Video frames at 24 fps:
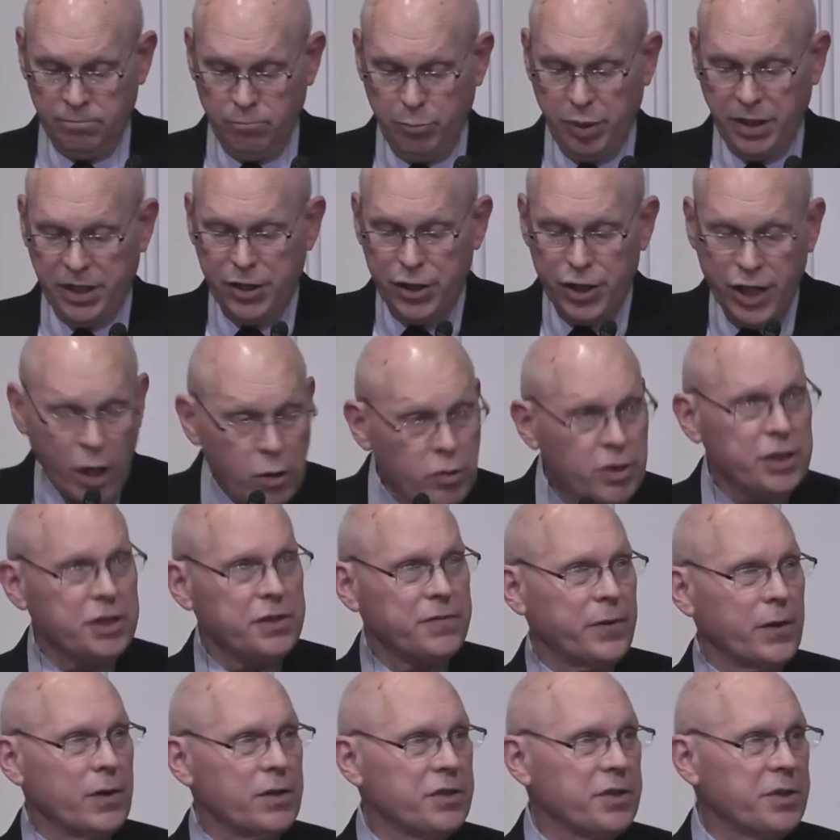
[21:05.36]
But notice
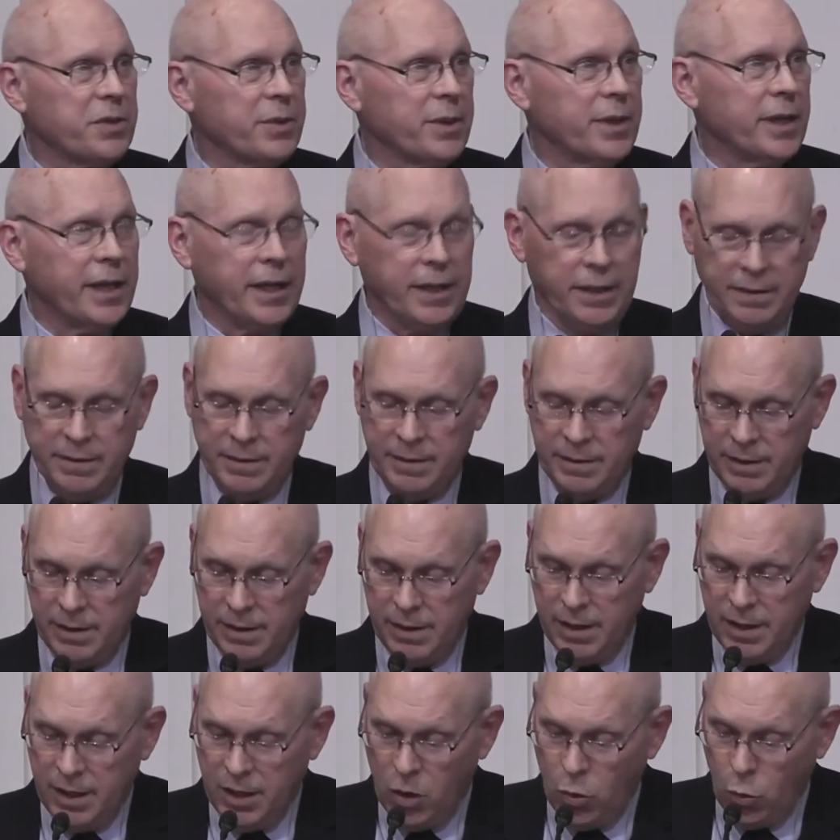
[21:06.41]
verse 3.
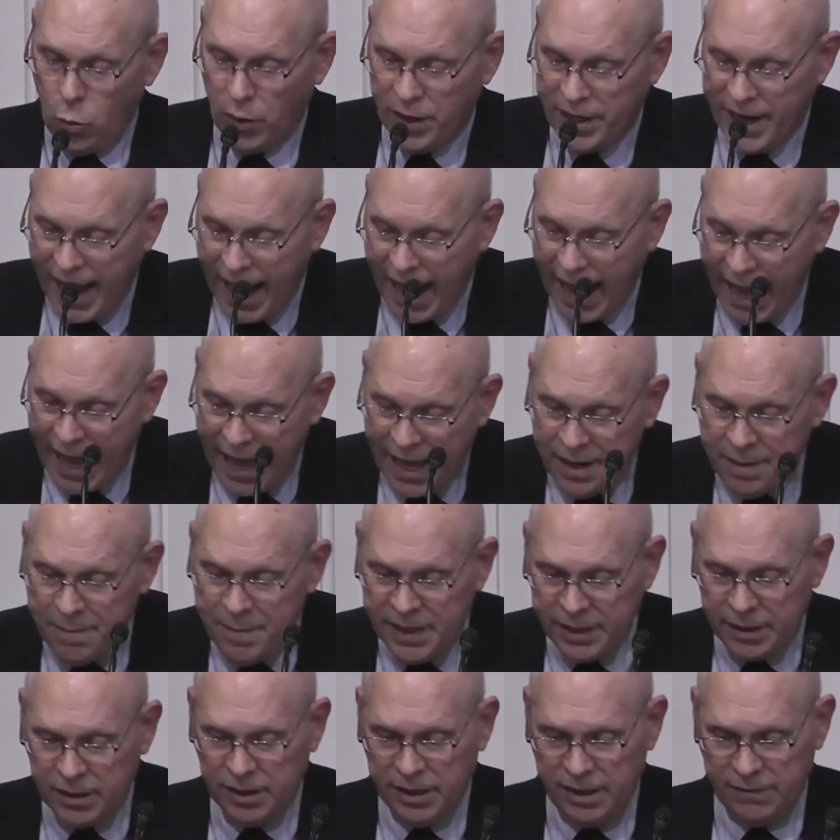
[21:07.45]
When Adam
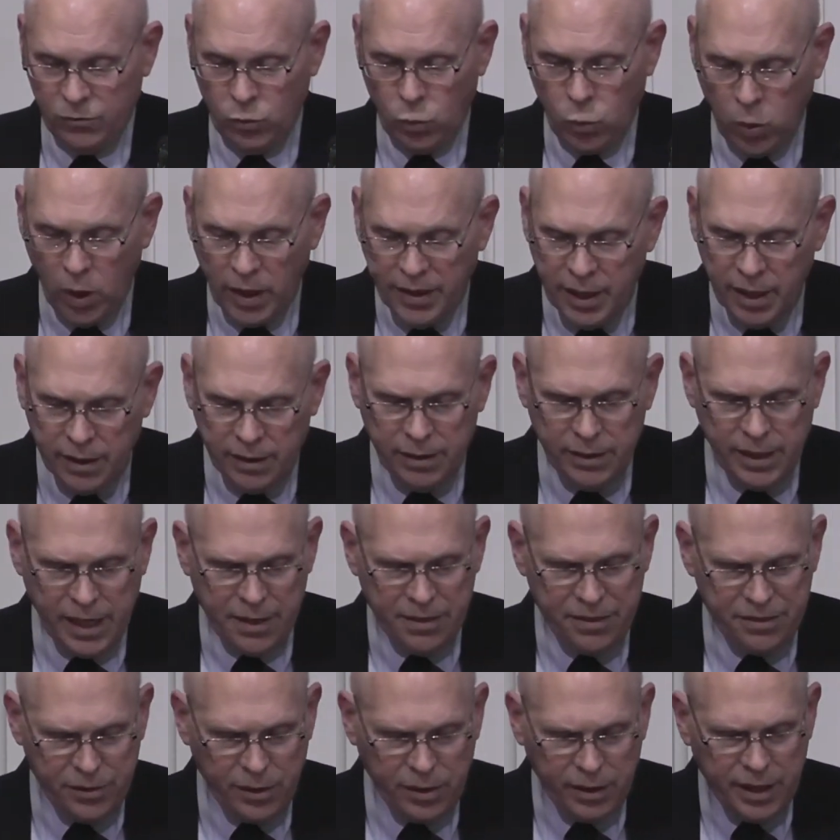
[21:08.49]
had lived
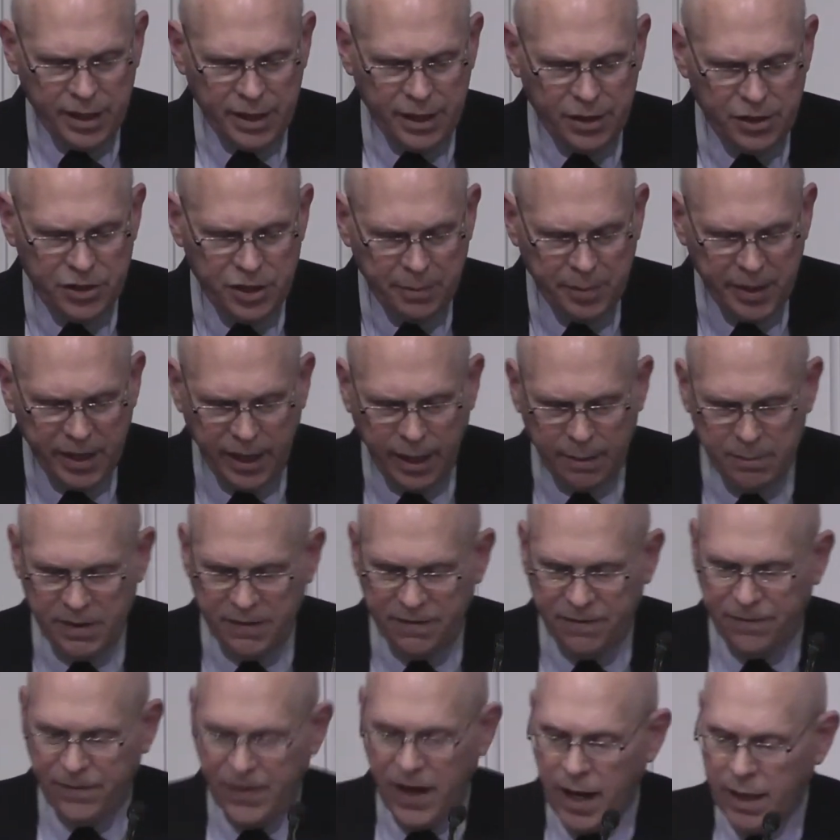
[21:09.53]
130 years, he became the
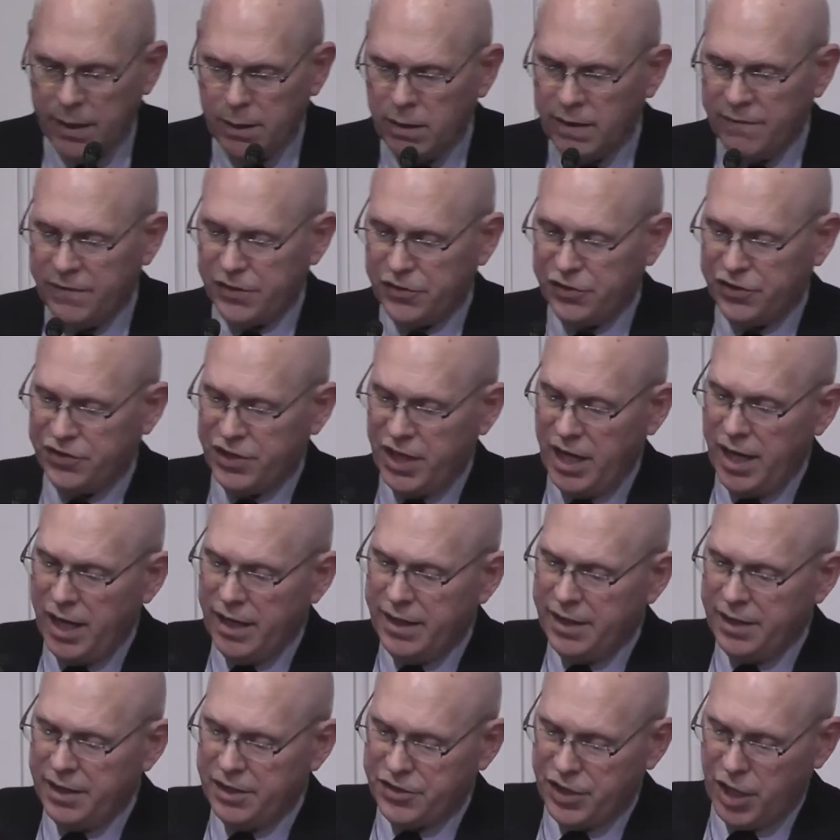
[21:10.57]
father of a
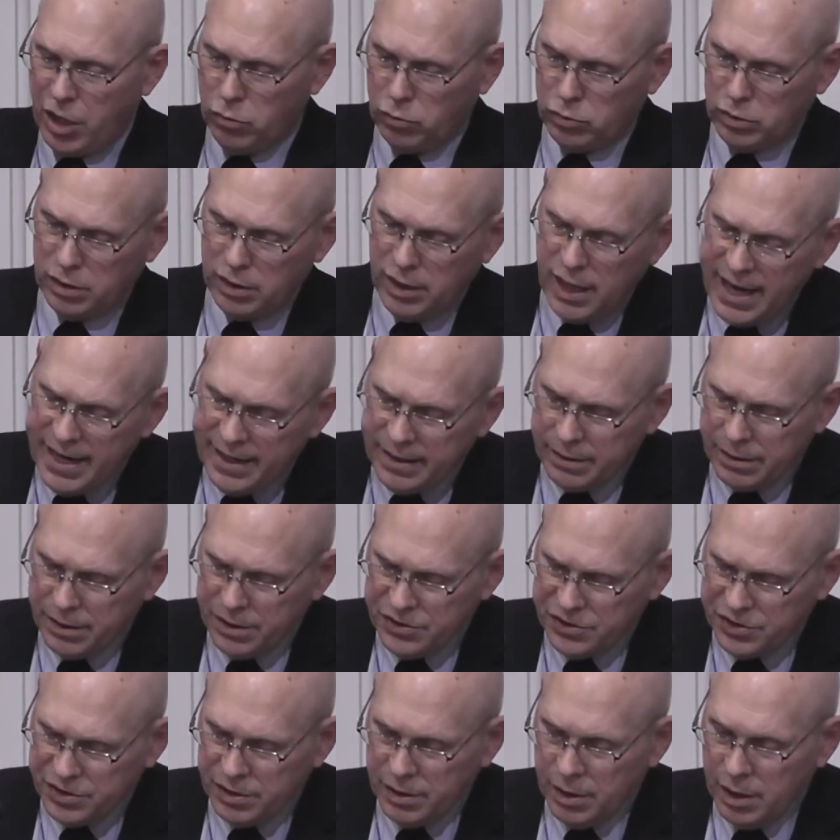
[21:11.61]
son in his own
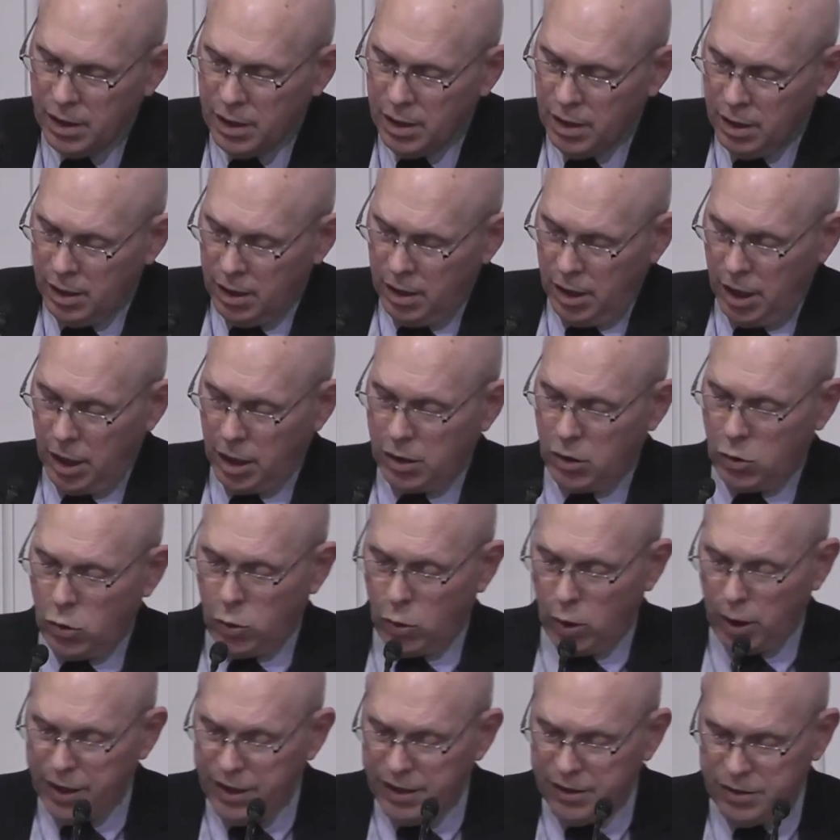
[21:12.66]
likeness,
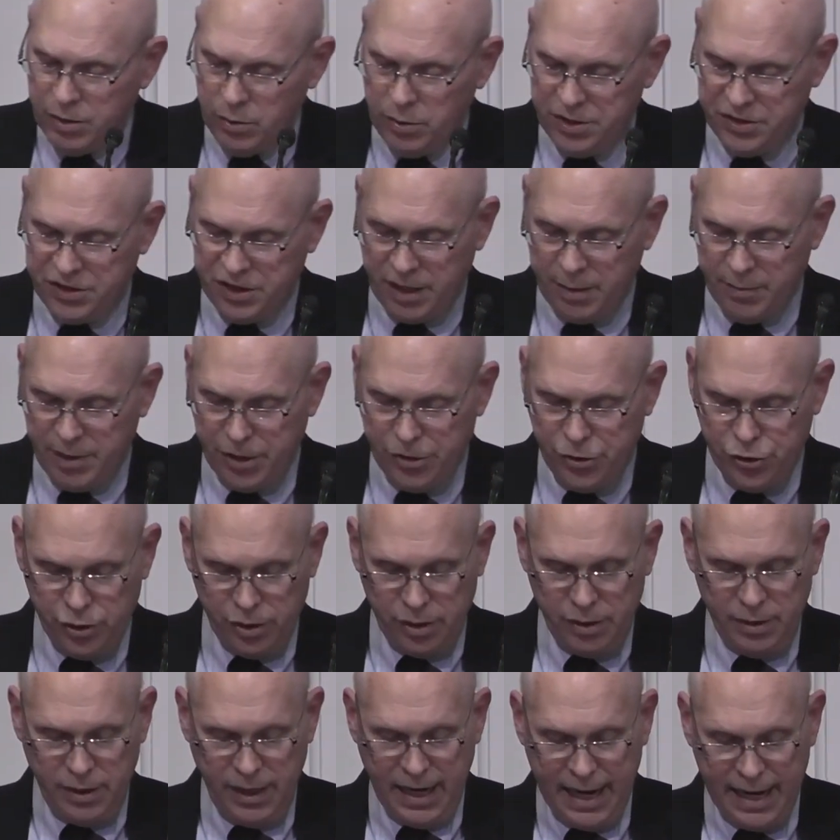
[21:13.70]
according to his image,
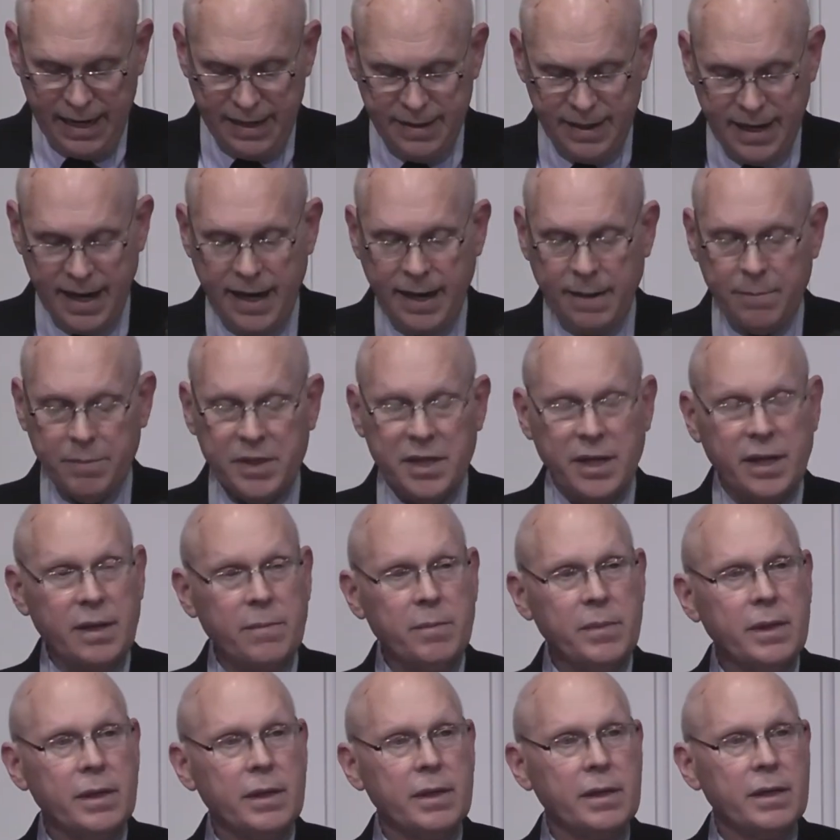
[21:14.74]
and named
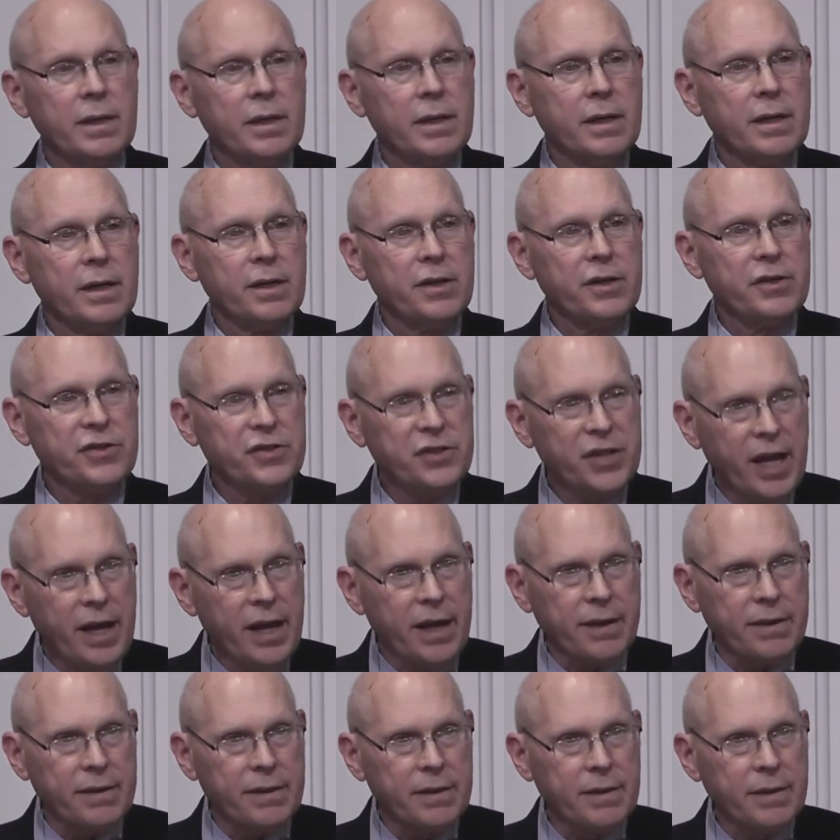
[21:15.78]
him
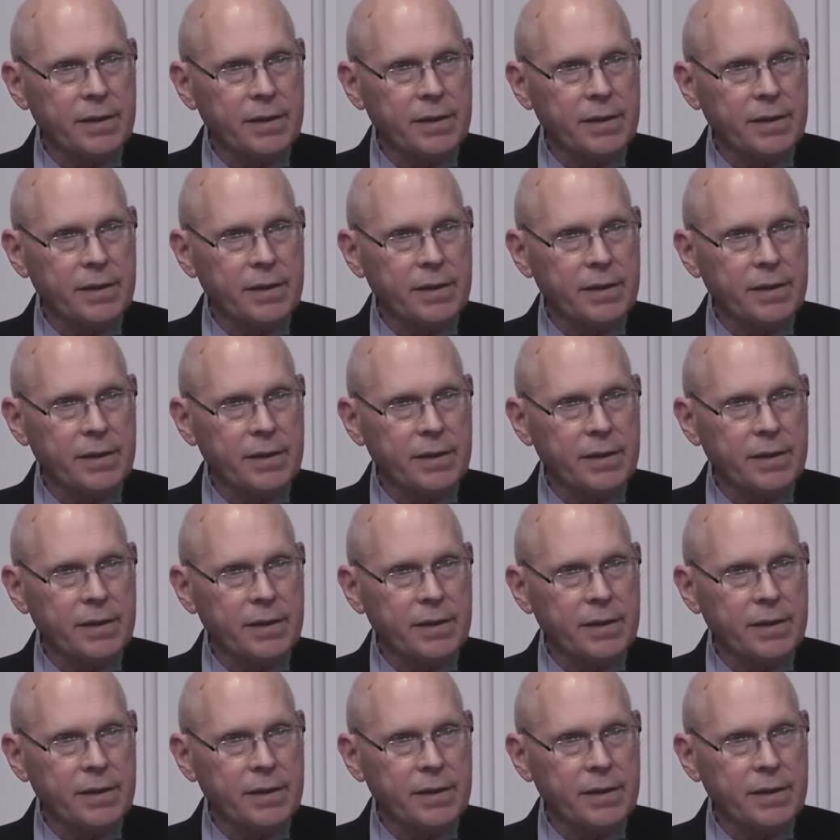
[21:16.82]
Seth.